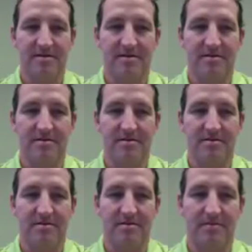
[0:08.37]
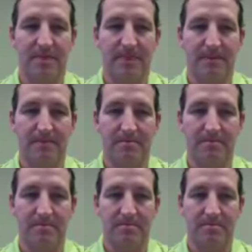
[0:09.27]

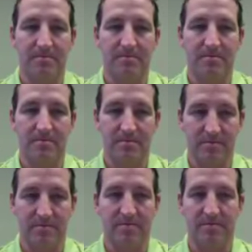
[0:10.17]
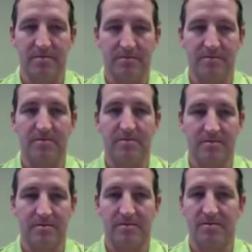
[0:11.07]

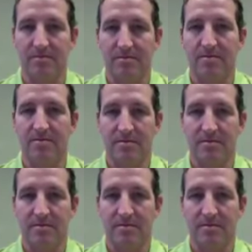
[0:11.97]
This person isn't speaking.